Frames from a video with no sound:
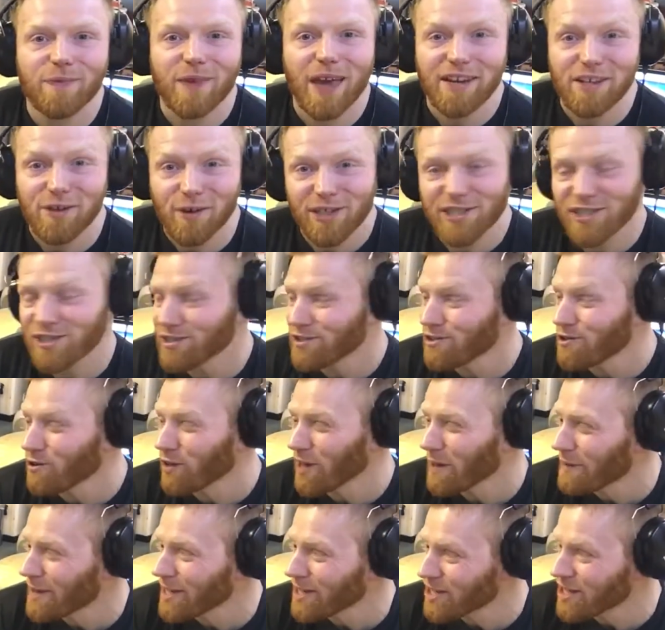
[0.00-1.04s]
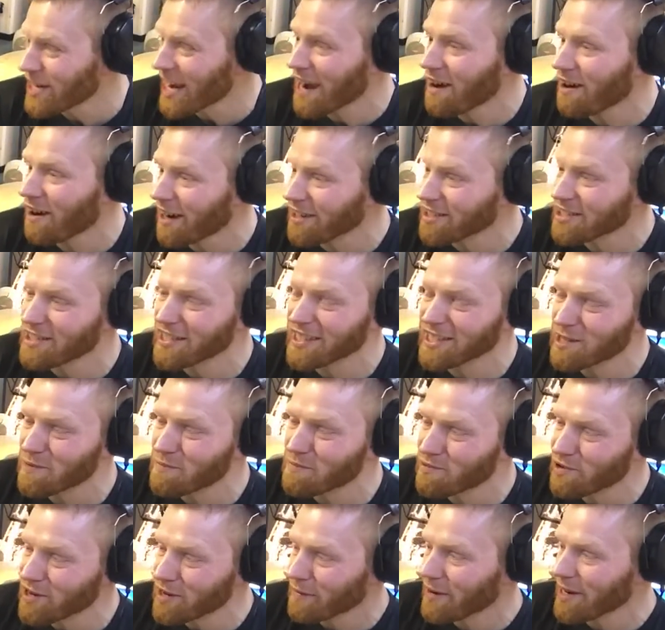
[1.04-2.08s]
any questions at all, give me a shout. I just think it's a
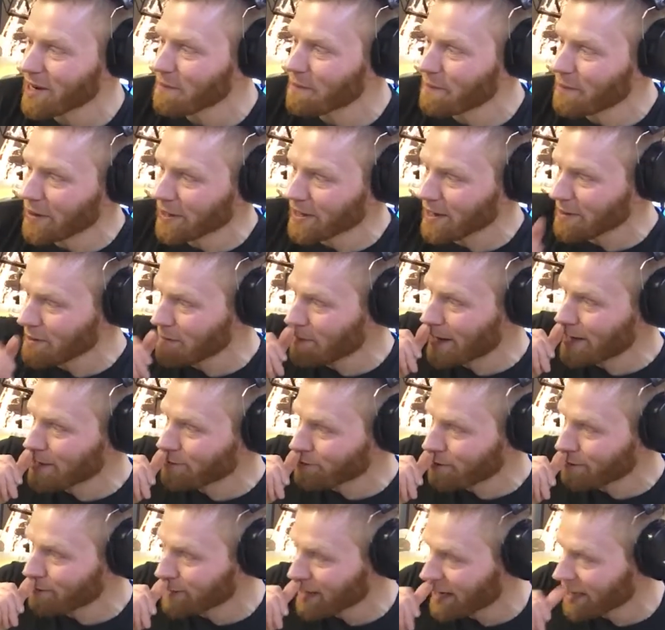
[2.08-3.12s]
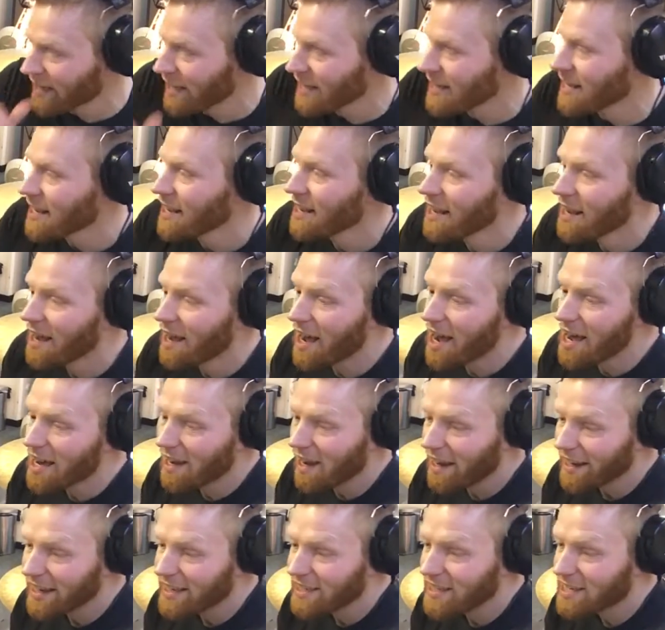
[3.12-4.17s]
brilliant way to build up your bass drum technique.
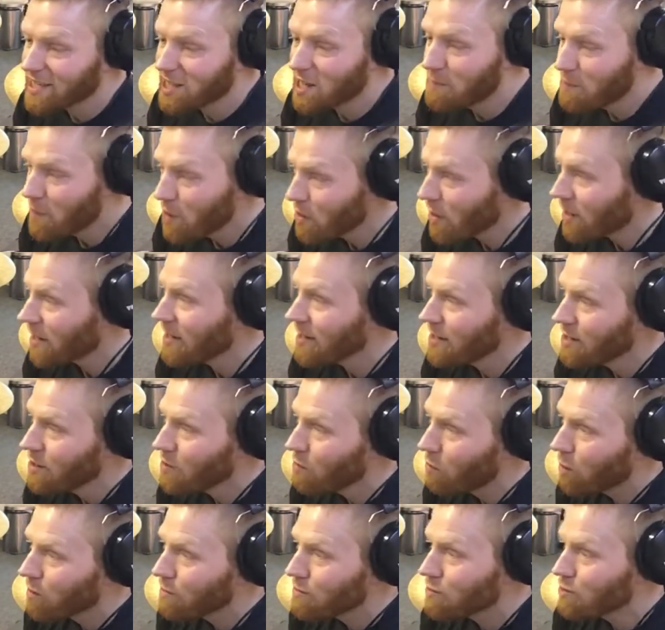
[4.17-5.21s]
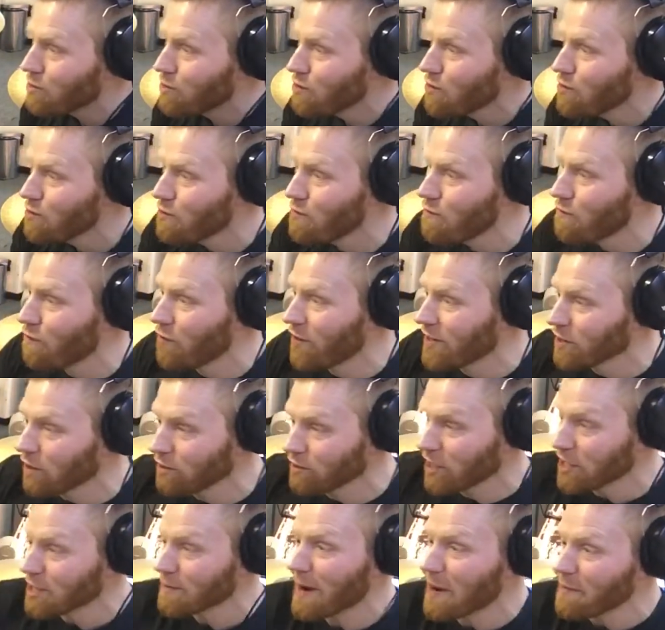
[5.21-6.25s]
Like it says in the book, it's
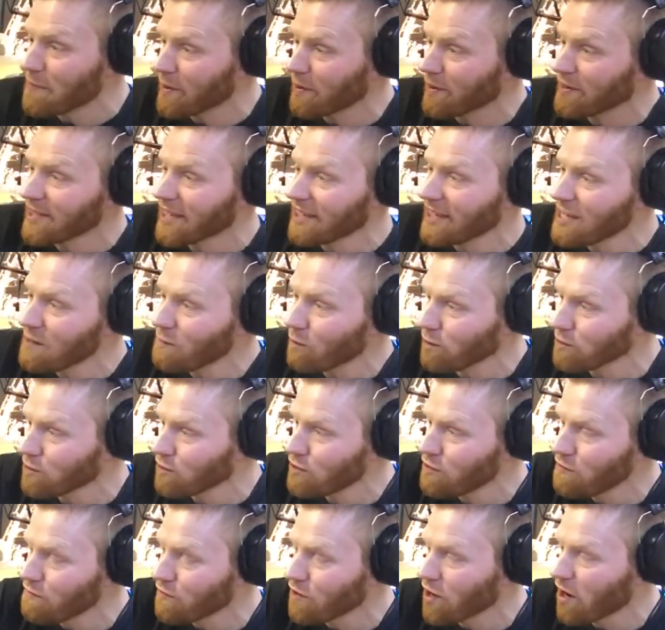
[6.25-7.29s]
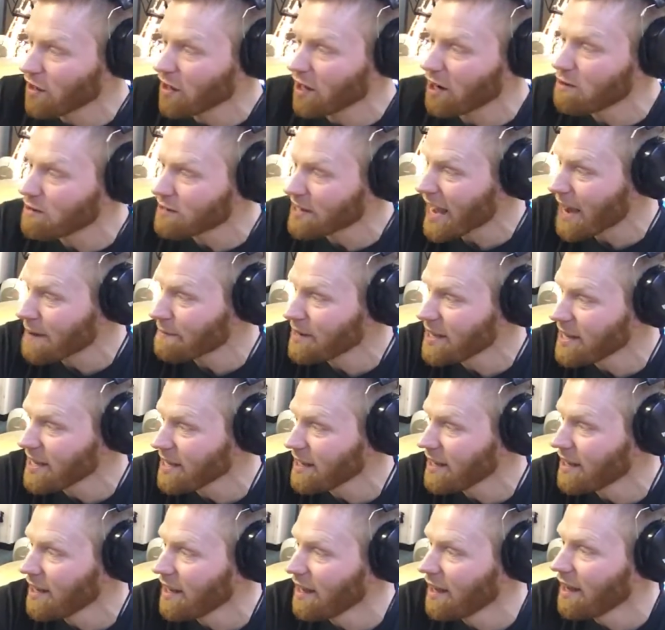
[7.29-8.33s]
not just about building technique. Once you've got those
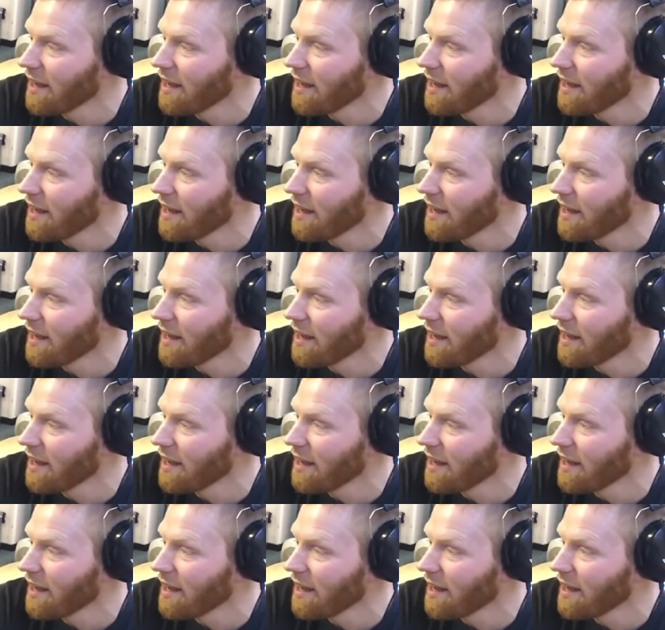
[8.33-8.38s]
happening,